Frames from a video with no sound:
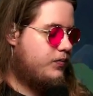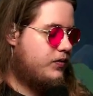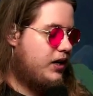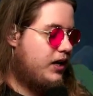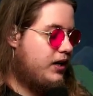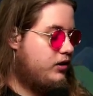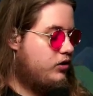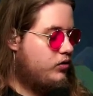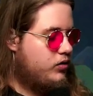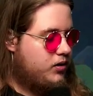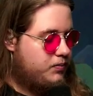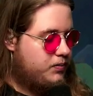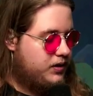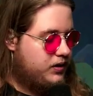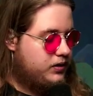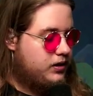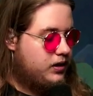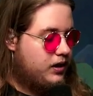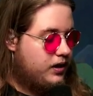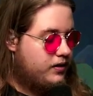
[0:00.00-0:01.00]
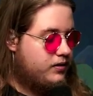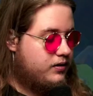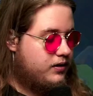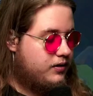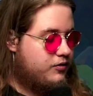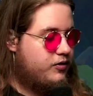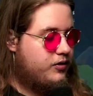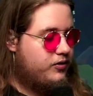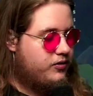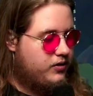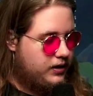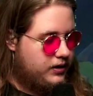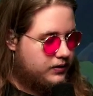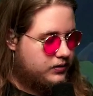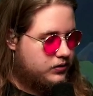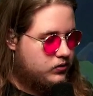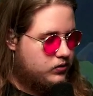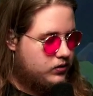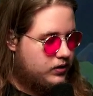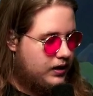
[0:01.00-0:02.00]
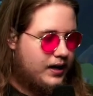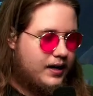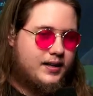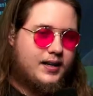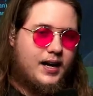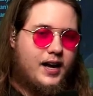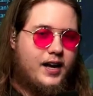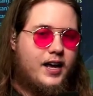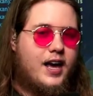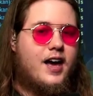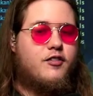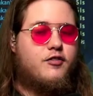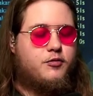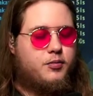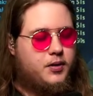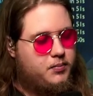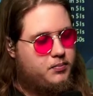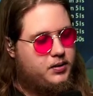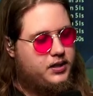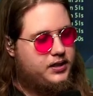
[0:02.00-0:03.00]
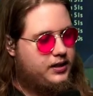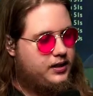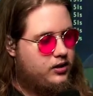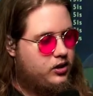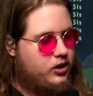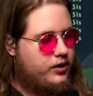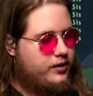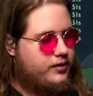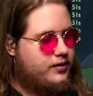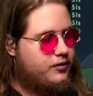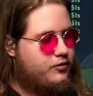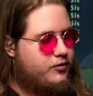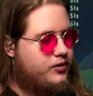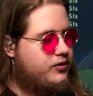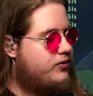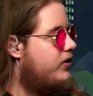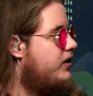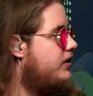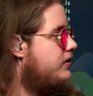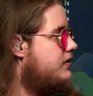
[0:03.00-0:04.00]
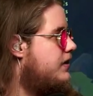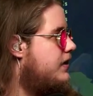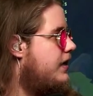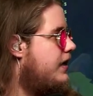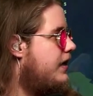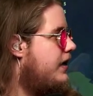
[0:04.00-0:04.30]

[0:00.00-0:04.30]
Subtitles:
and you can build a lot of different things, and I have been building a lot of different things,